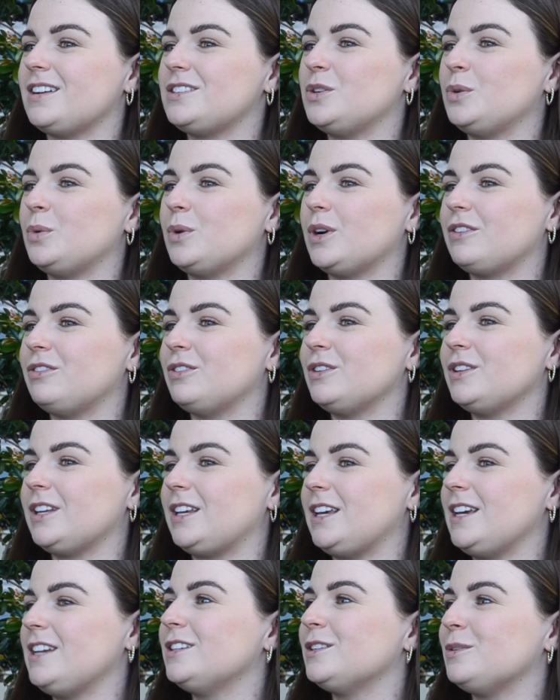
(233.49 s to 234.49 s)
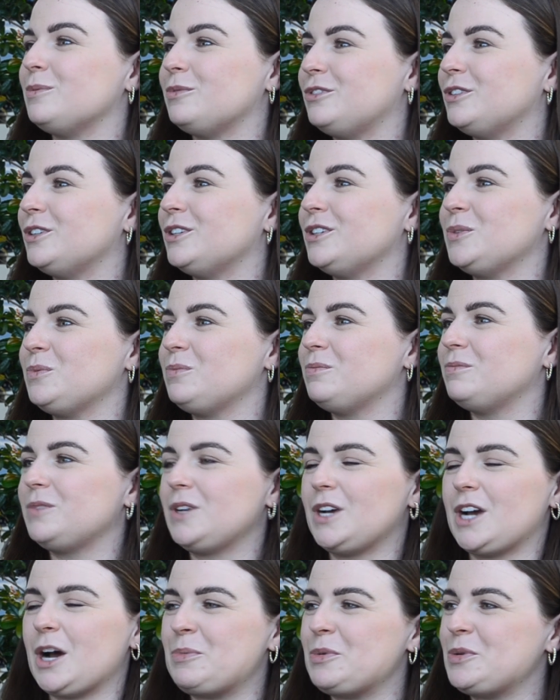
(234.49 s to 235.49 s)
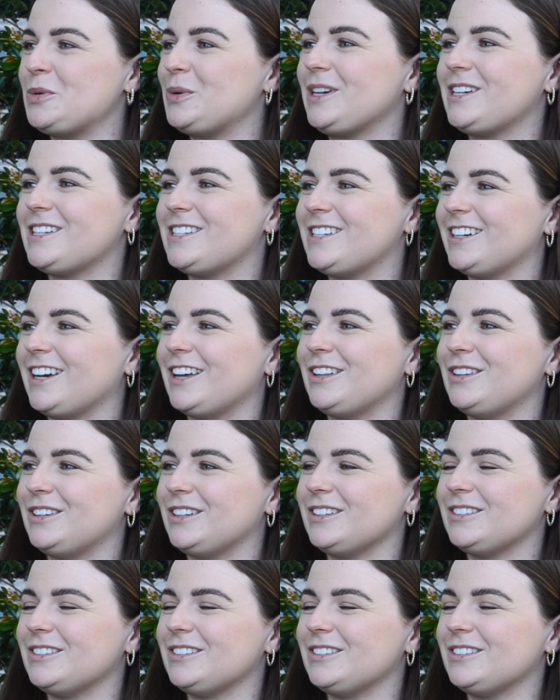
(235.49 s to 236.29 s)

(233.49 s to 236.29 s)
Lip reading: to work for the kingdom for a couple weeks together.